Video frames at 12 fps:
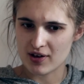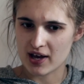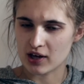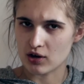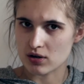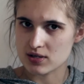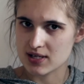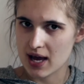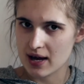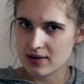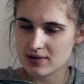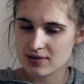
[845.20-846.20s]
in Got
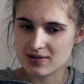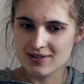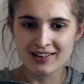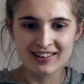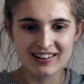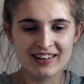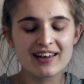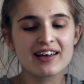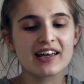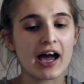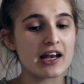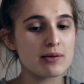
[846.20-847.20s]
Sex.
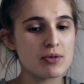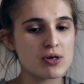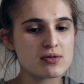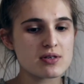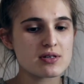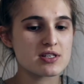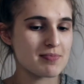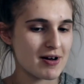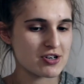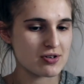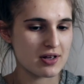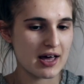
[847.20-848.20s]
Candy Muse,
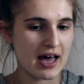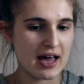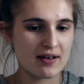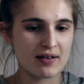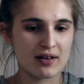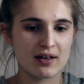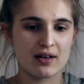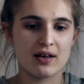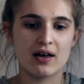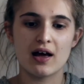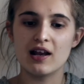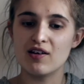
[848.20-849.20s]
Special K.
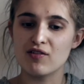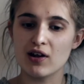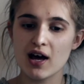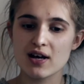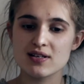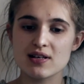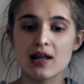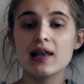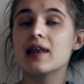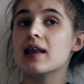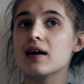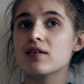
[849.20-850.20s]
Olivia Lux,
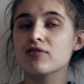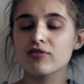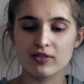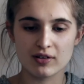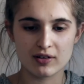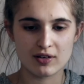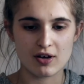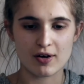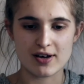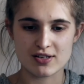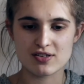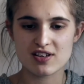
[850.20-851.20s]
Live.
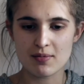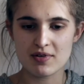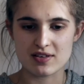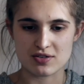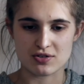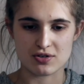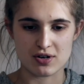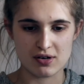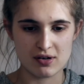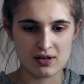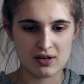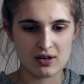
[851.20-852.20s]
Okay, so some of these are true.
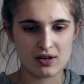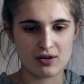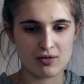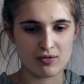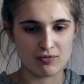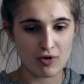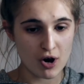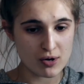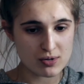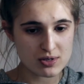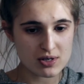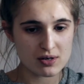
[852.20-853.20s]

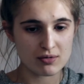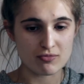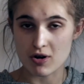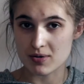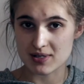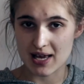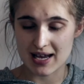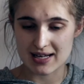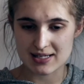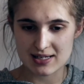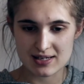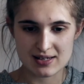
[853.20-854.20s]
Rose,
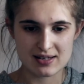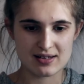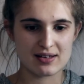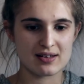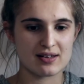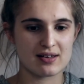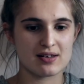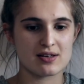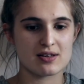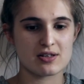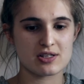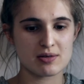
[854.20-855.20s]
Roseade.
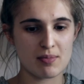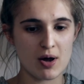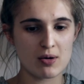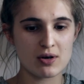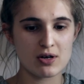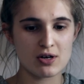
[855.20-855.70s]
Simone,